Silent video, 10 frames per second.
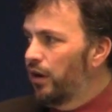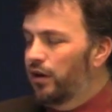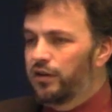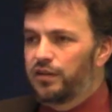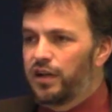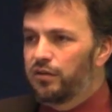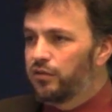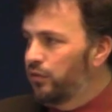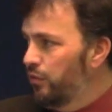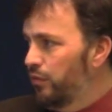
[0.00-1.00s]
are entitled
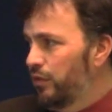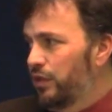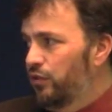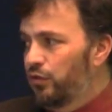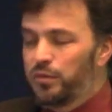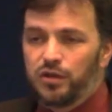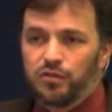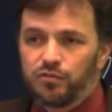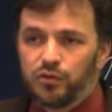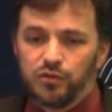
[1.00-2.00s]
to the enjoyment of
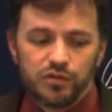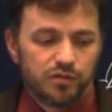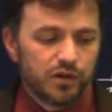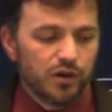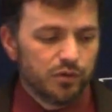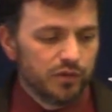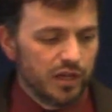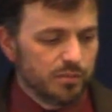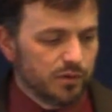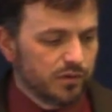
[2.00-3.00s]
the fruits of their own
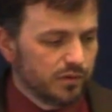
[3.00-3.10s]
labor.